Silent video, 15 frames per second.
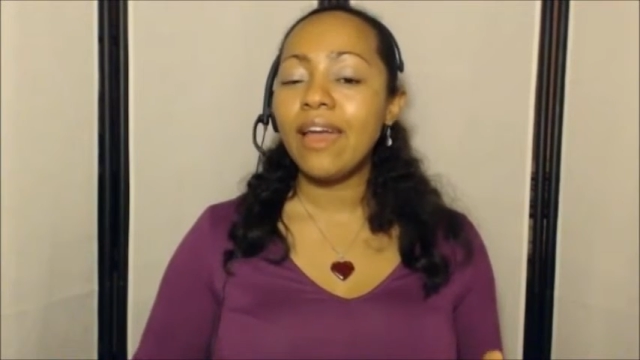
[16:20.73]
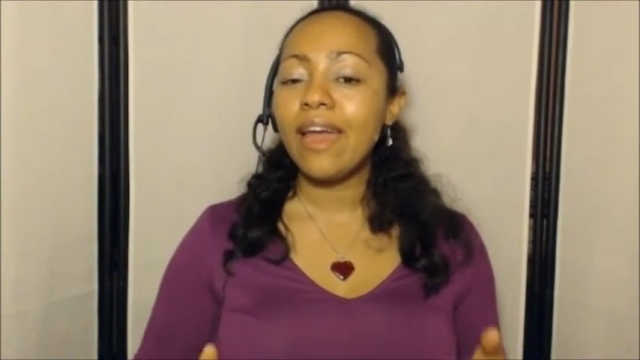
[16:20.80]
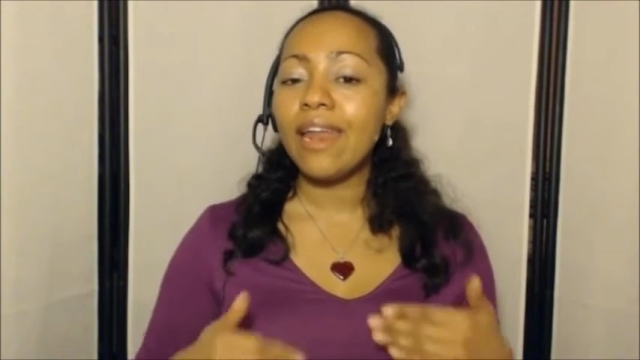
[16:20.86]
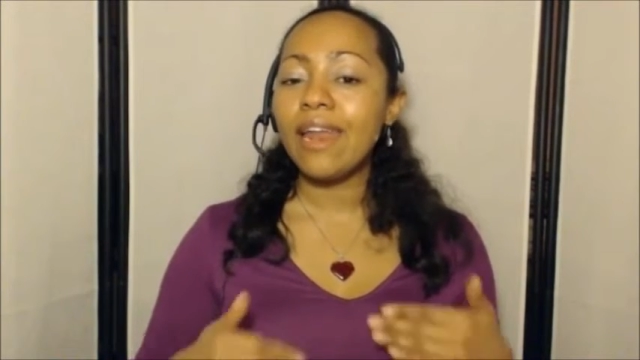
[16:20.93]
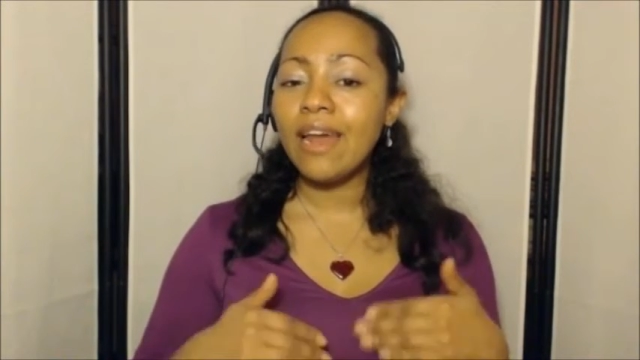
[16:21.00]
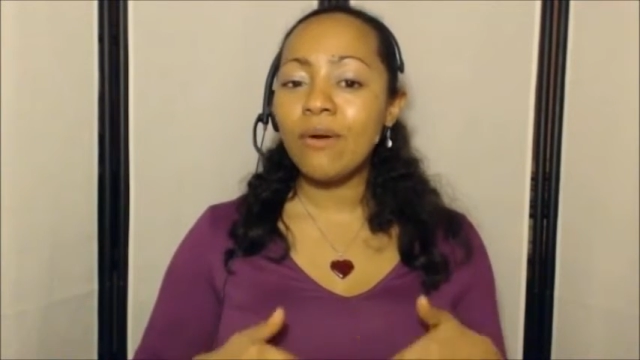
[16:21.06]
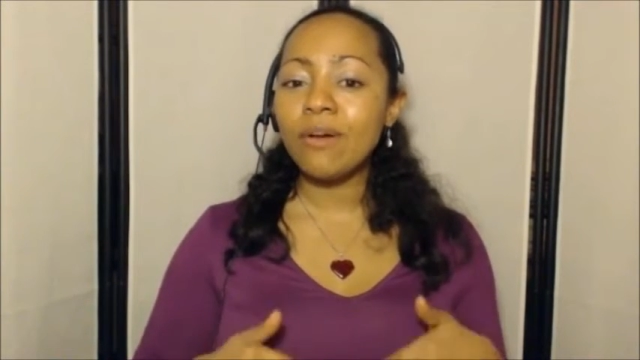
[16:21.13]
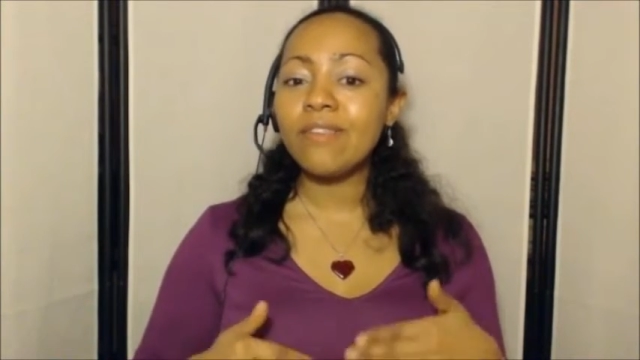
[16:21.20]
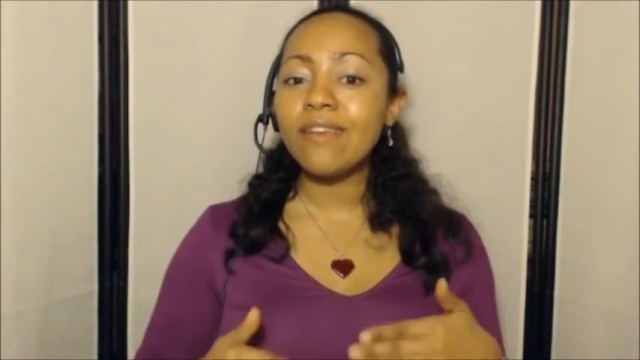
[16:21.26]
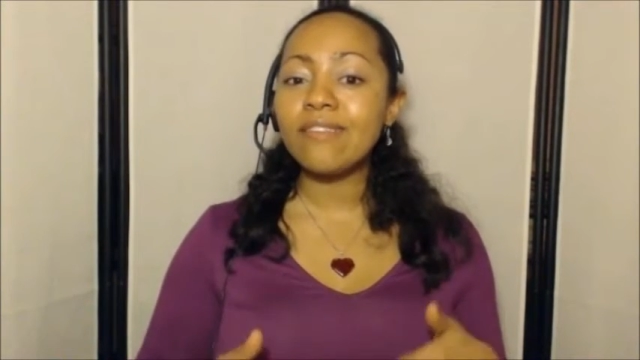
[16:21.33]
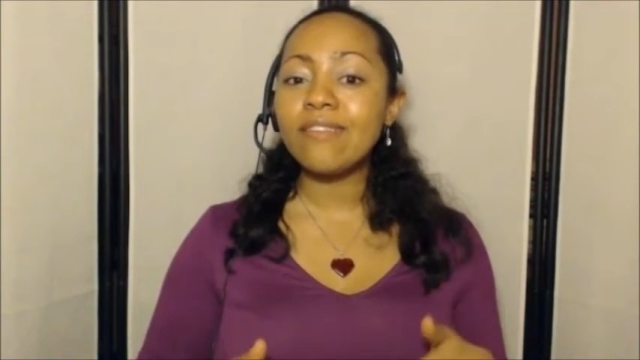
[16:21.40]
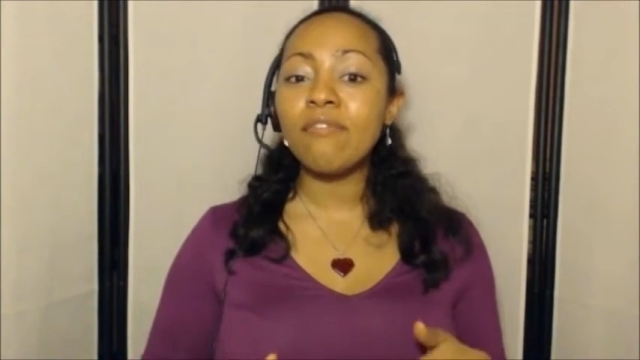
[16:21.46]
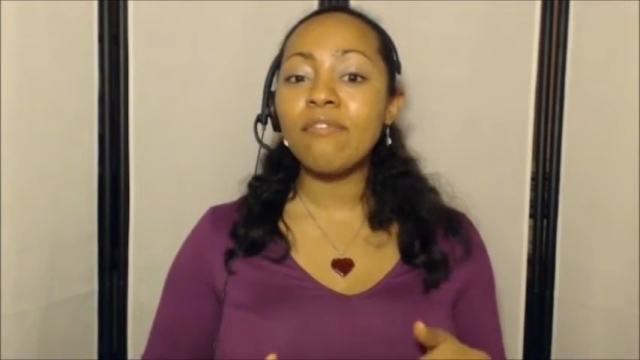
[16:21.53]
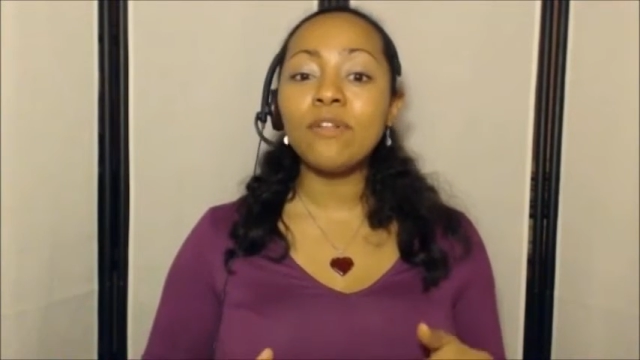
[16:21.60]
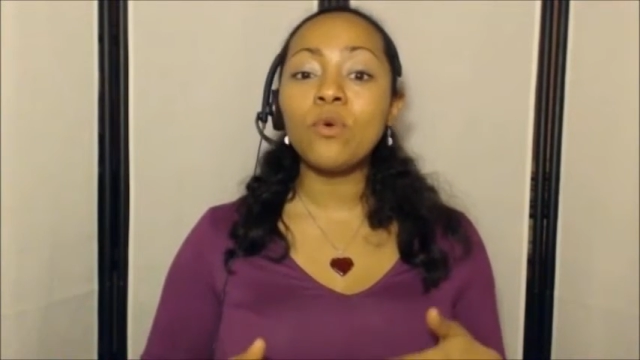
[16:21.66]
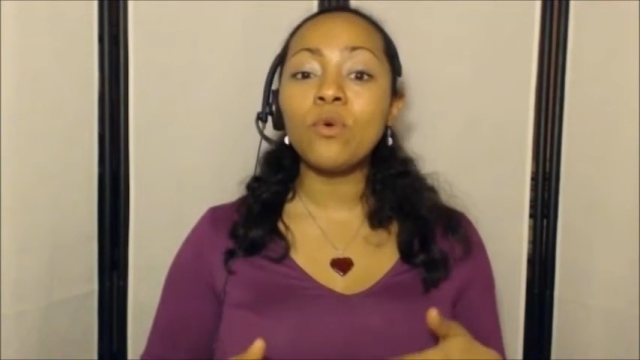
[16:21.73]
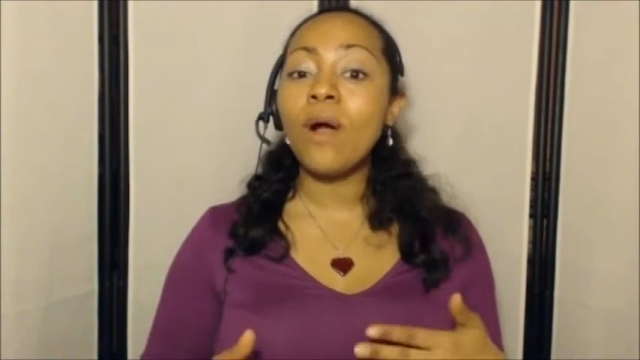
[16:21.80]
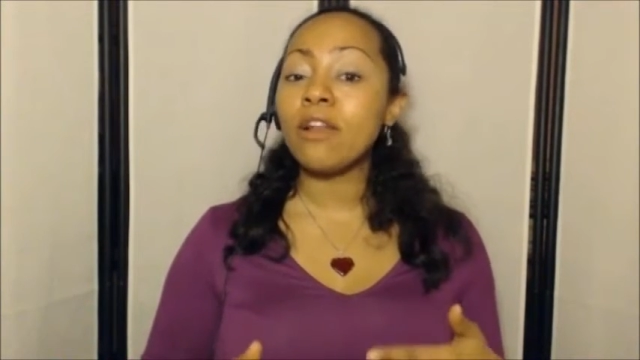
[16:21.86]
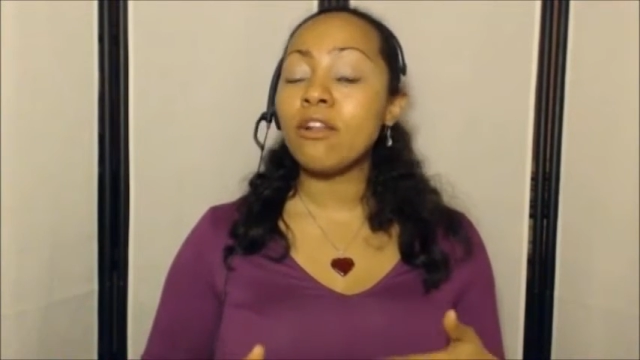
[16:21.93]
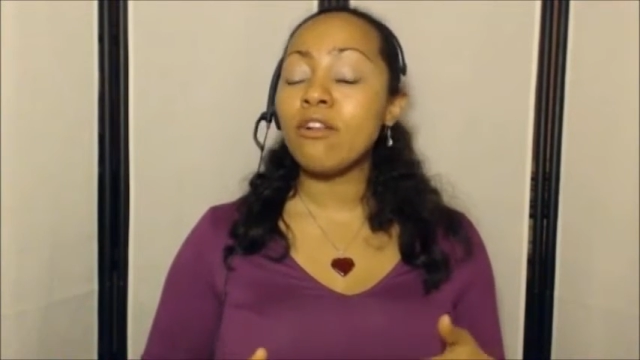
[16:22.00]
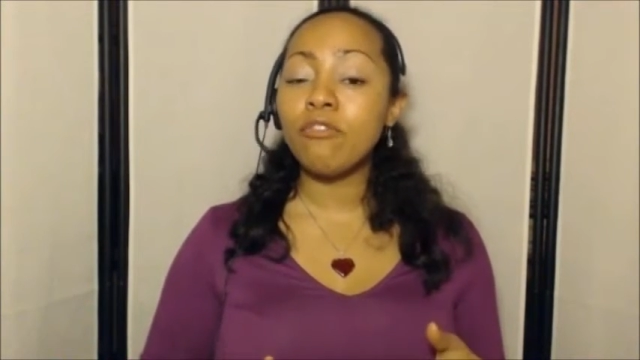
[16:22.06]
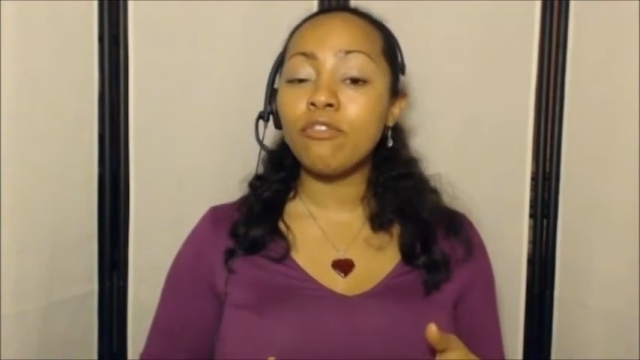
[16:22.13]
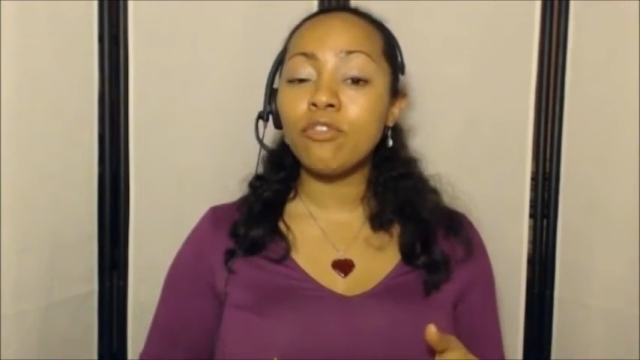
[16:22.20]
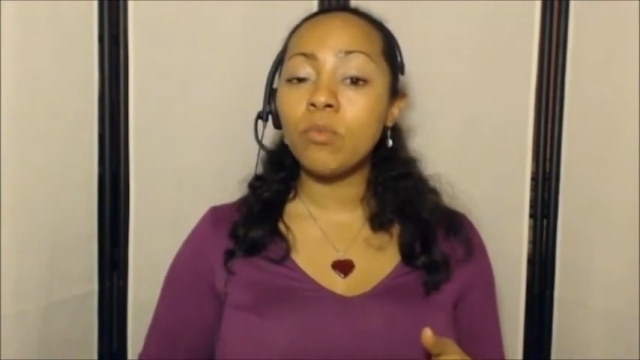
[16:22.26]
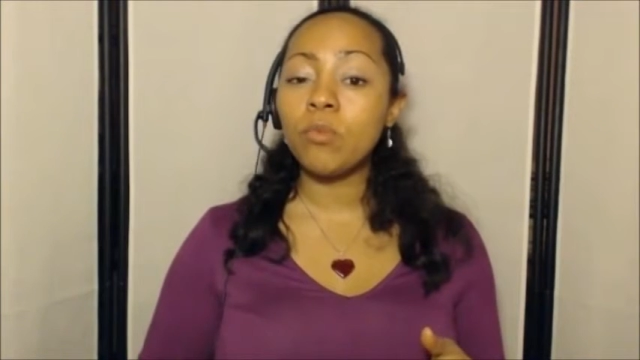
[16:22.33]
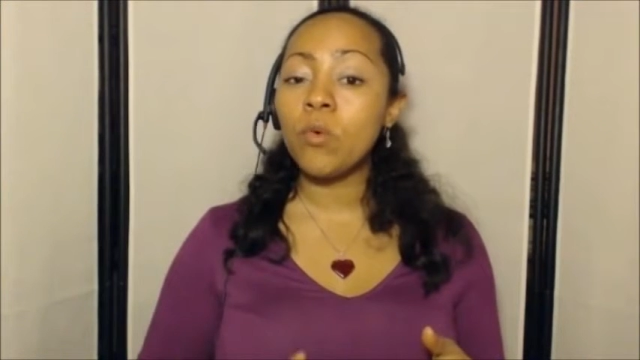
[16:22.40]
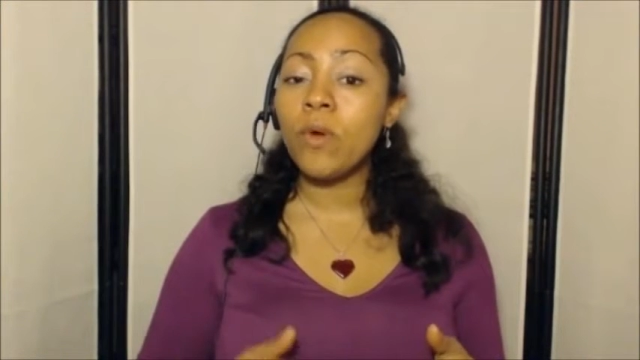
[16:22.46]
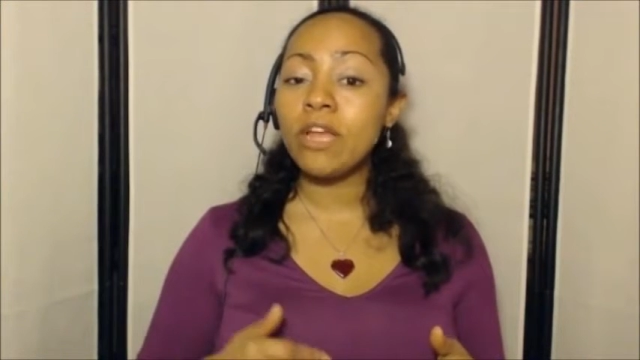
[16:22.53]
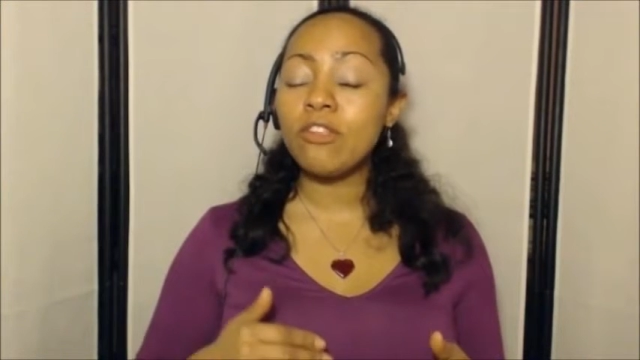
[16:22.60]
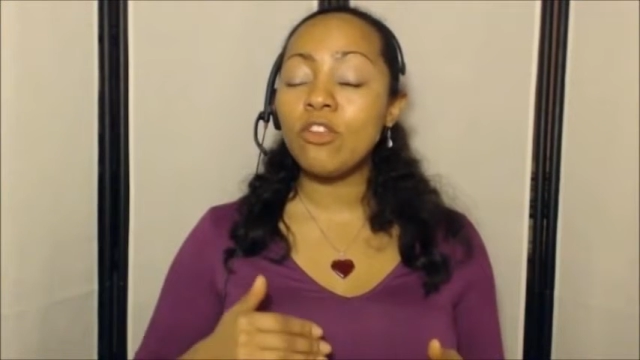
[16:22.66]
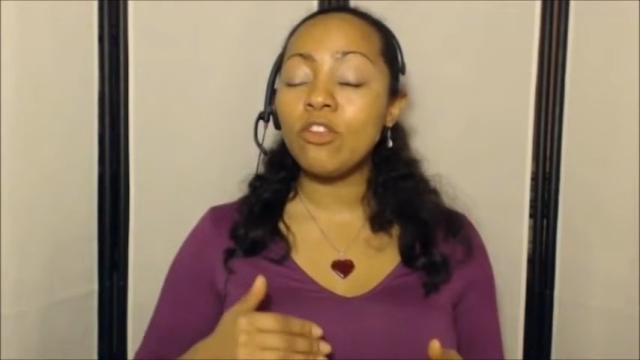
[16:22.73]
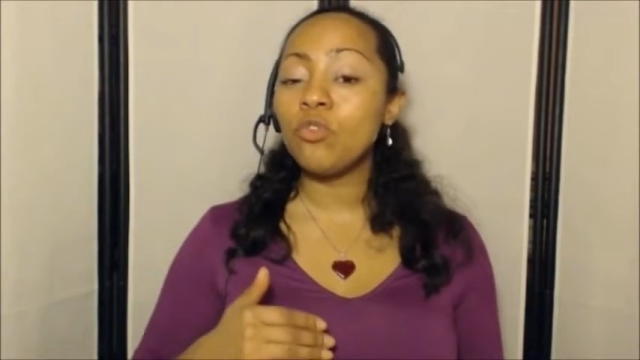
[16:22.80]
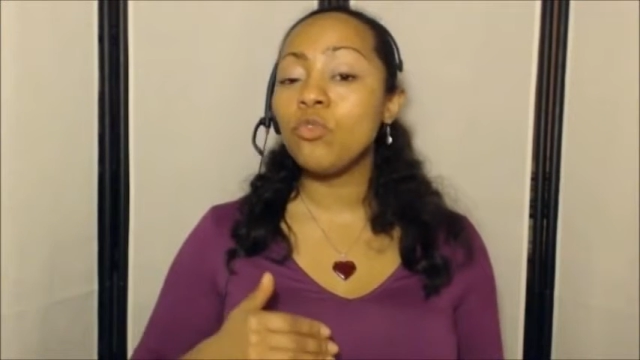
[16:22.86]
And nowadays, I feel quite comfortable waiting